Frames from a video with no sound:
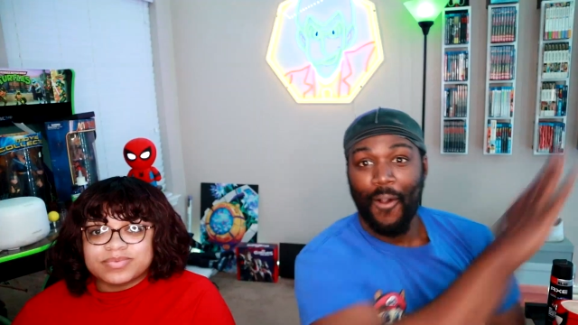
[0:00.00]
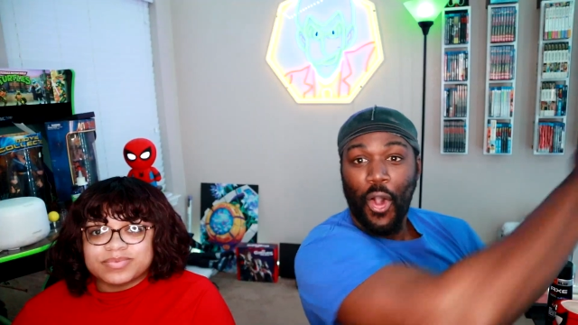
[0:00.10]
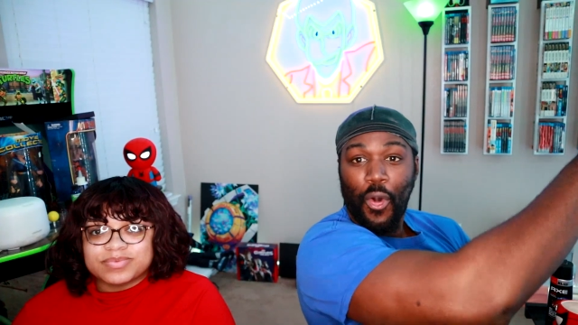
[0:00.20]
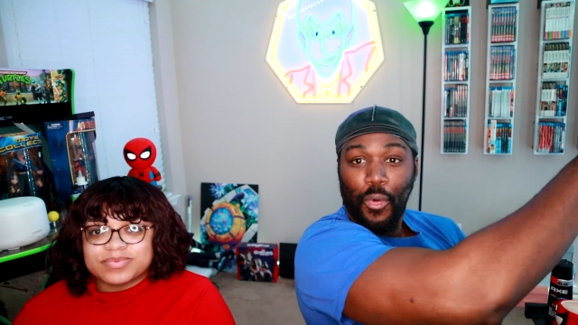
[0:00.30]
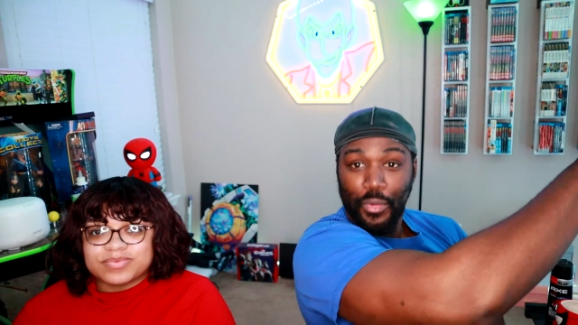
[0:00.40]

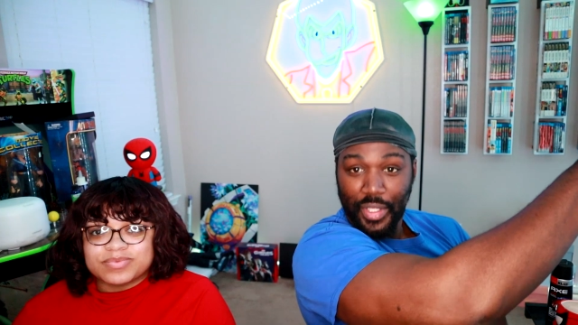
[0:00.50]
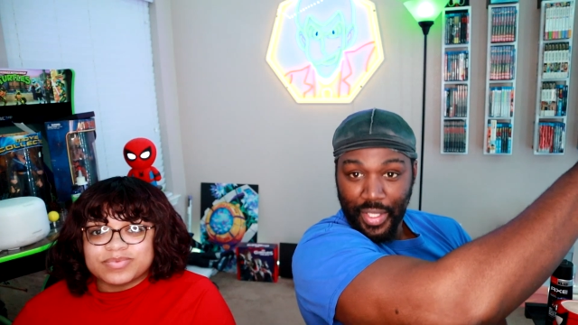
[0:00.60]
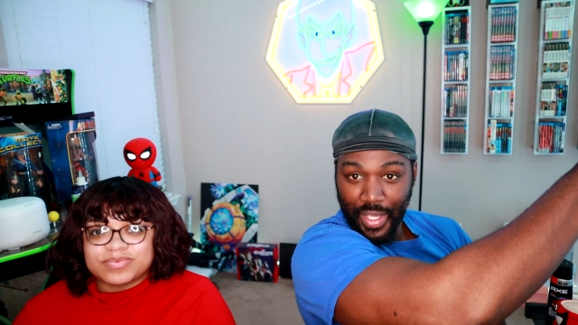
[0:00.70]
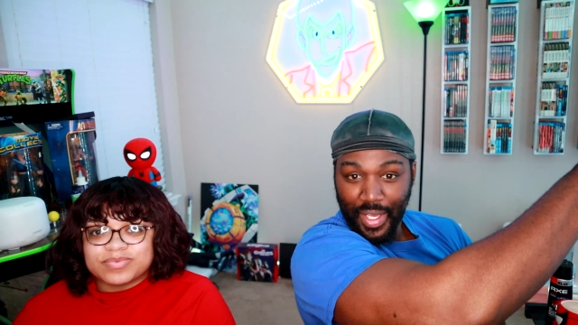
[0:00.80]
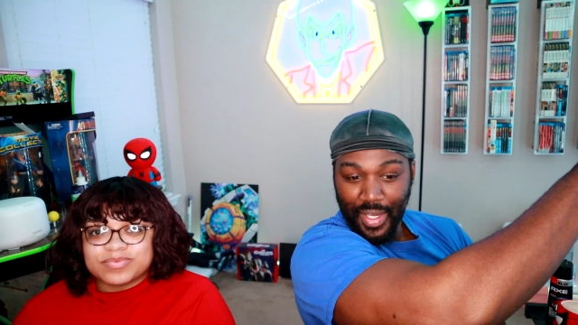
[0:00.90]
Speaker 1: Oh
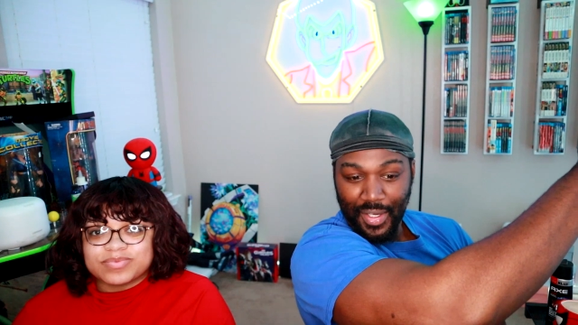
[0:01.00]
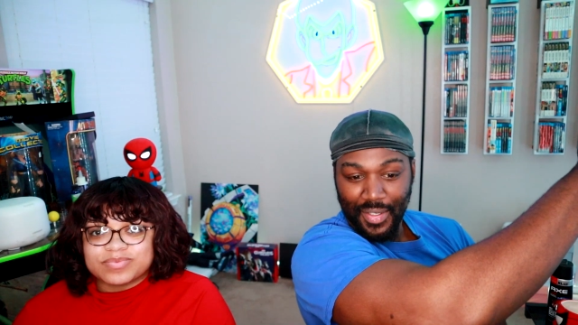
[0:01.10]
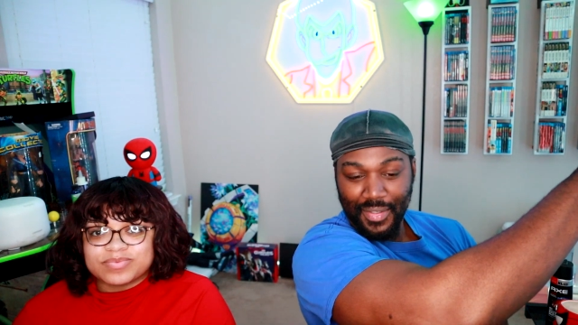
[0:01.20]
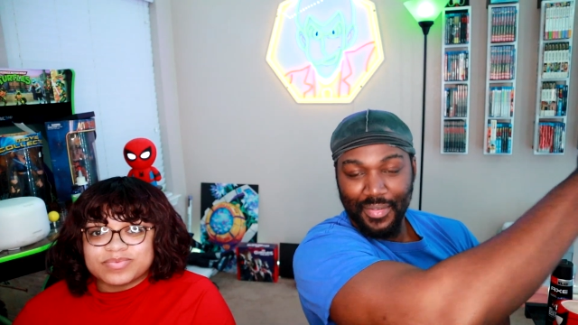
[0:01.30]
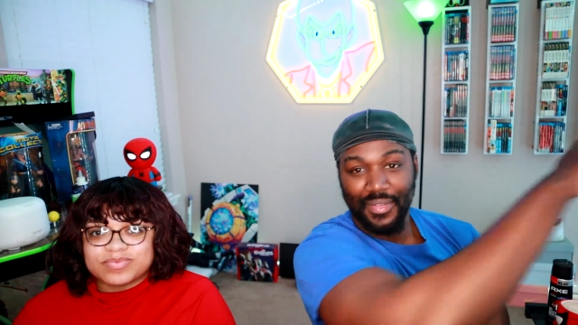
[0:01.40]
yeah.
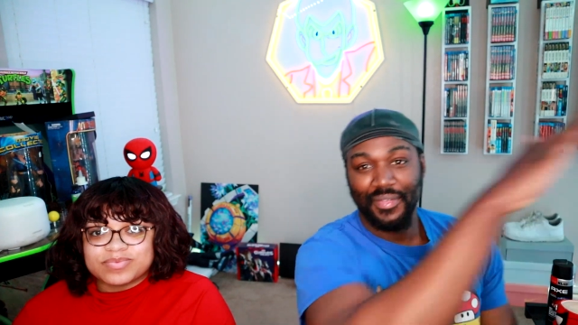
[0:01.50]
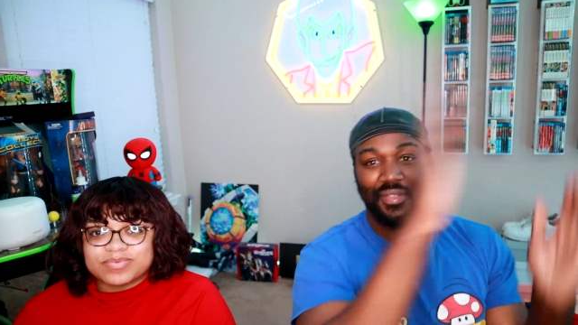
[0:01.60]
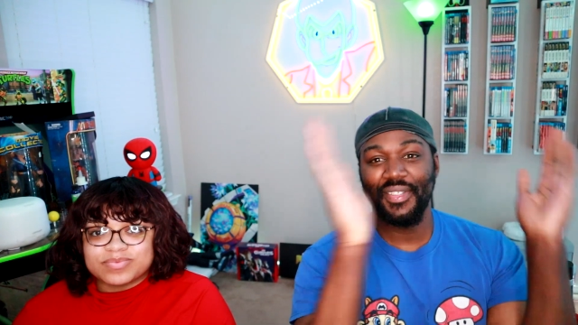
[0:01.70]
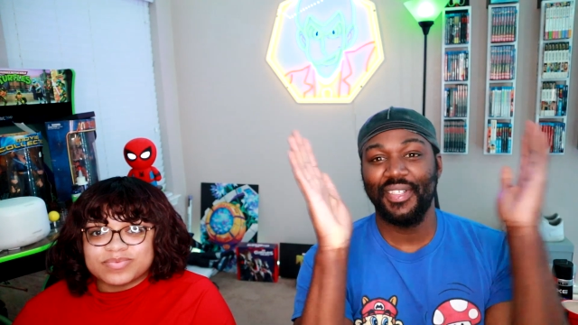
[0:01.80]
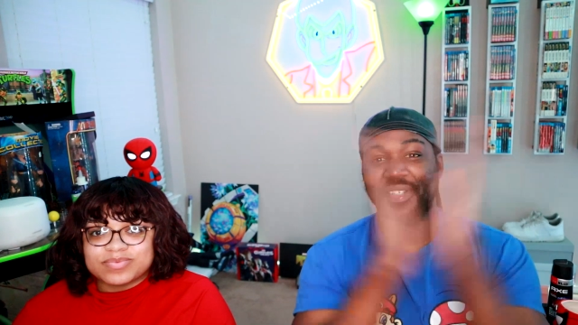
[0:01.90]

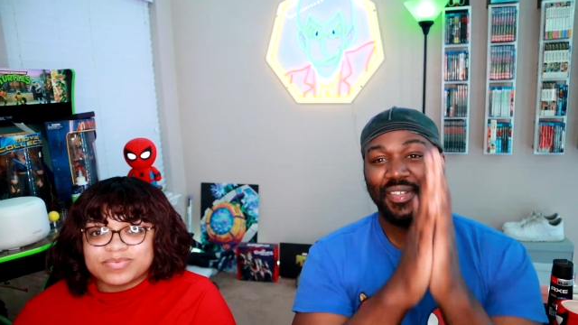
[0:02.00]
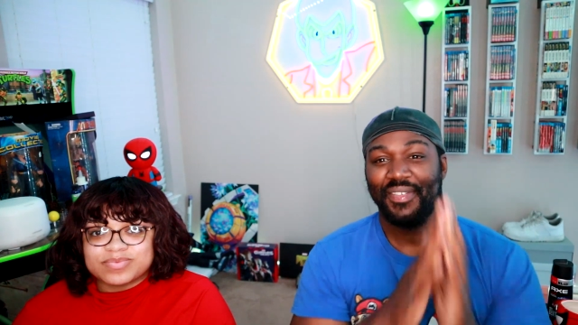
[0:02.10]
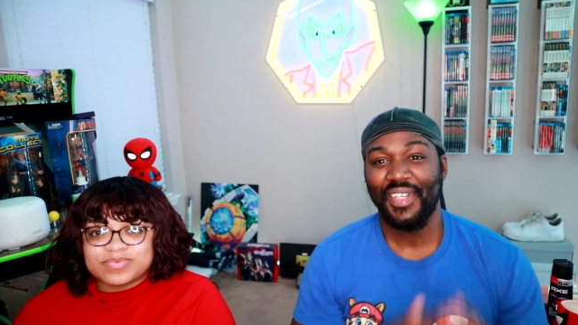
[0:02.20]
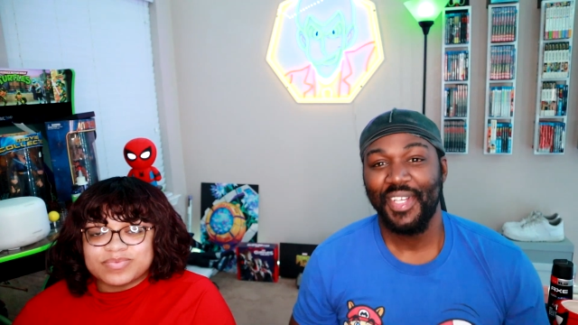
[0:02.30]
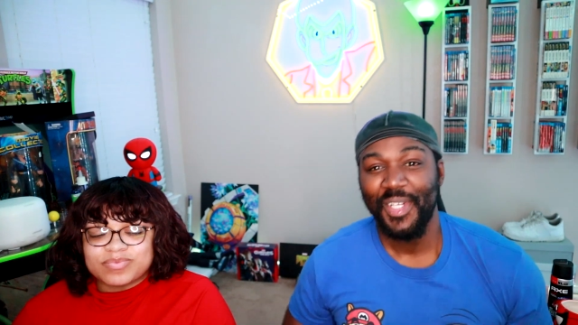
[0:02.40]

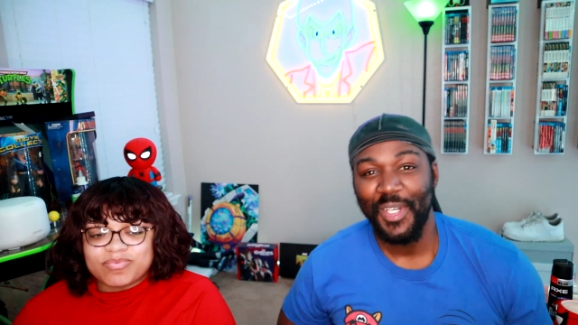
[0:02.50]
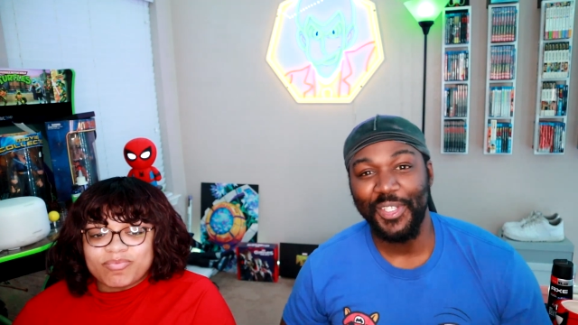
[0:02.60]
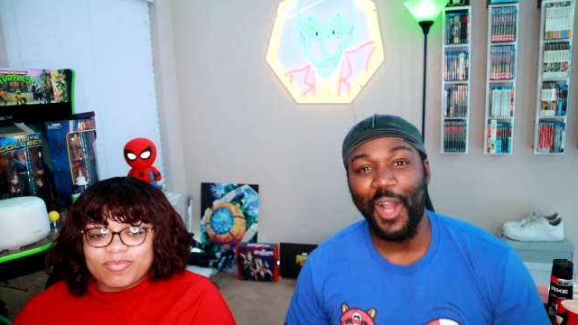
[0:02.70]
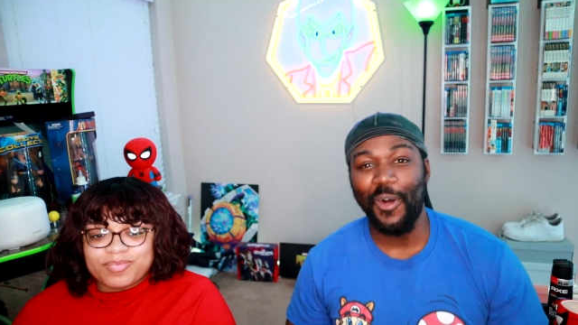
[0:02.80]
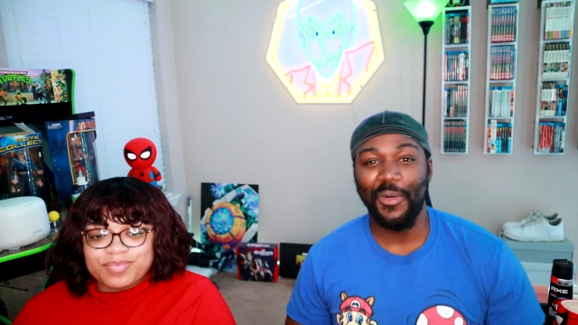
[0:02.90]

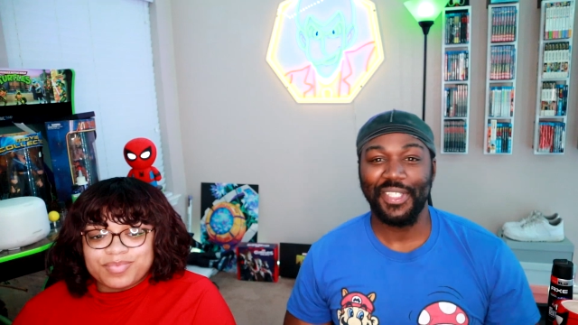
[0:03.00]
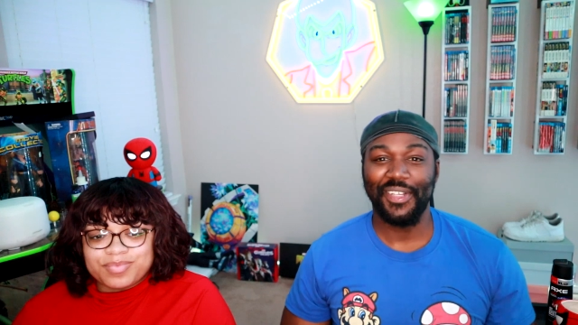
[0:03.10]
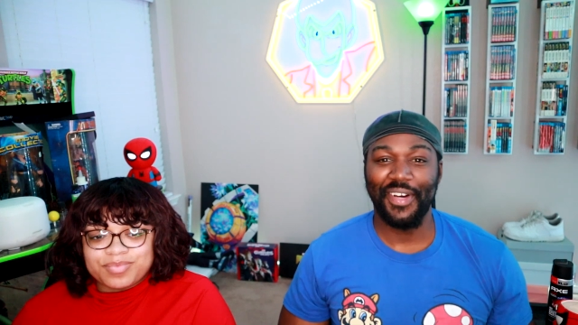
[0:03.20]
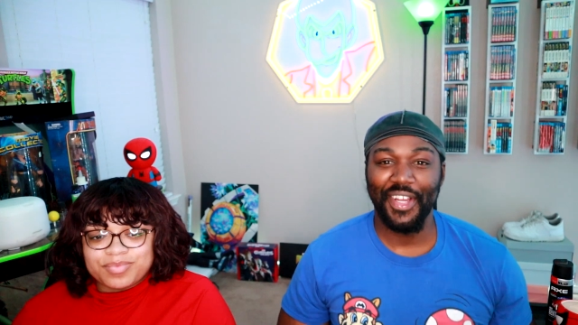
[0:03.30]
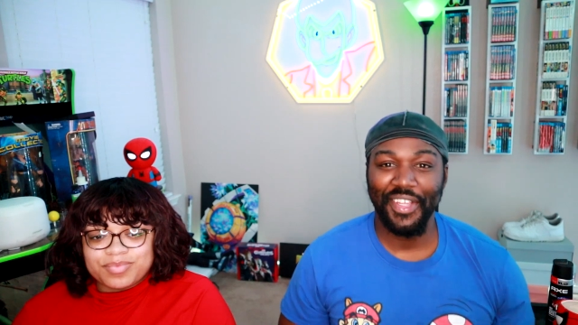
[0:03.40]
Yo, what's
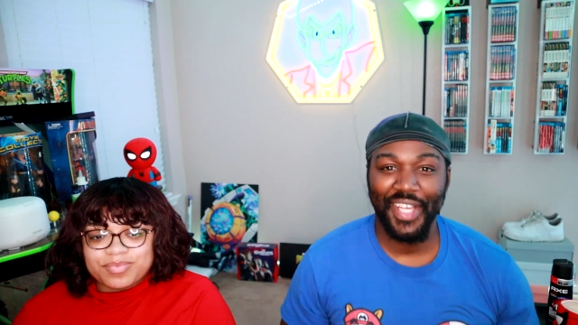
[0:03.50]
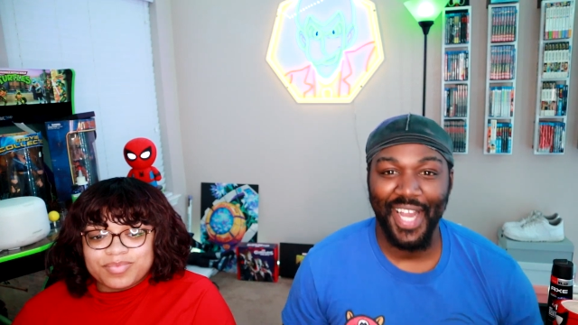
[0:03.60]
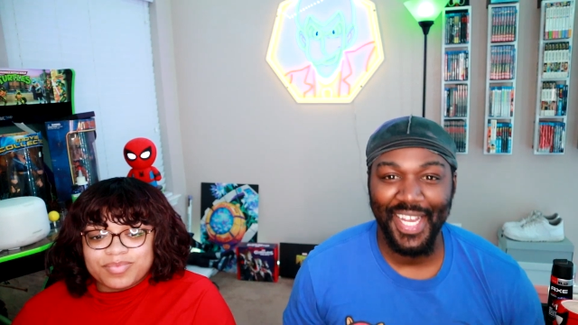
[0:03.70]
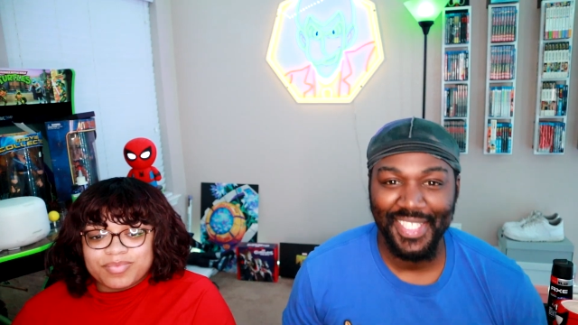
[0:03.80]
going on, you guys?